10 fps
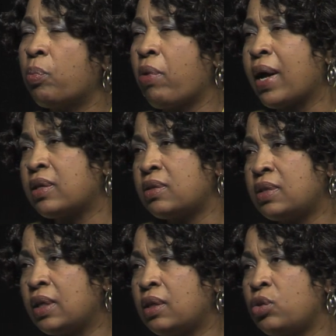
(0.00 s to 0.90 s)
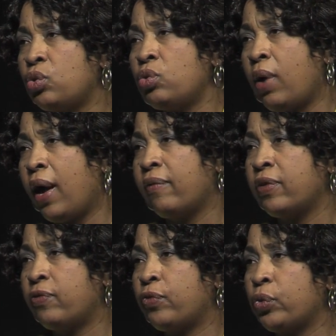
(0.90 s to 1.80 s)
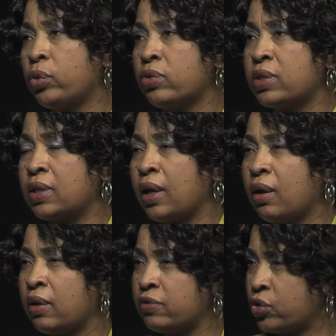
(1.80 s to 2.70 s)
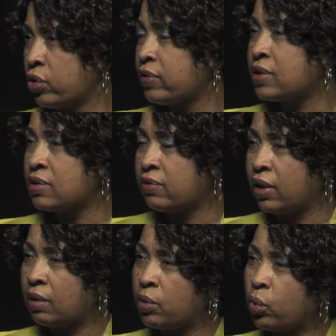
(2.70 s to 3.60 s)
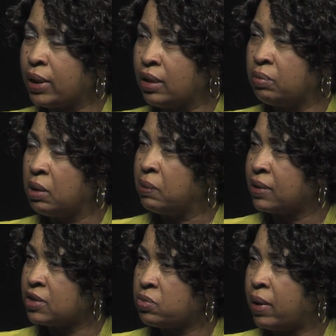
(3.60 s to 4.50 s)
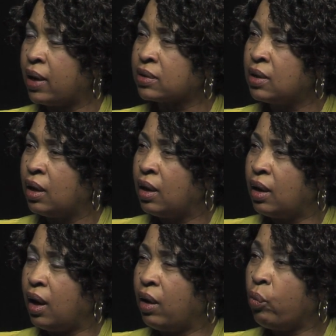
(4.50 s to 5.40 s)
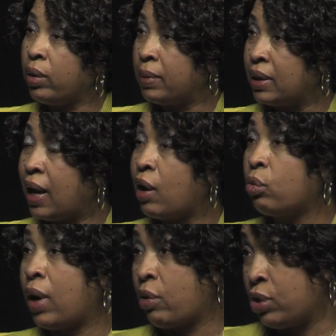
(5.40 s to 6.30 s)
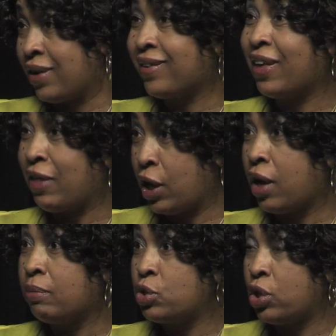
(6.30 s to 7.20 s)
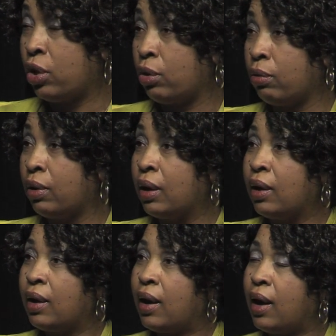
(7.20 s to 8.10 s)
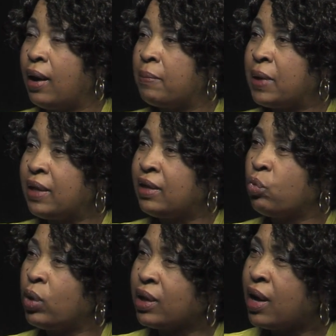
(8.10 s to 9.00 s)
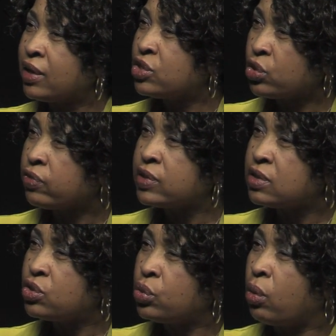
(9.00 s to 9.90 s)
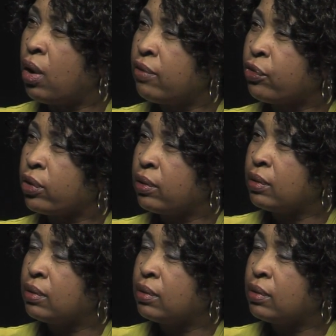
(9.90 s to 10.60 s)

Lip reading: practice, then, do you have the full scale of services available? What can people expect? Women, how young can they come to you? And then what kind of services do you offer?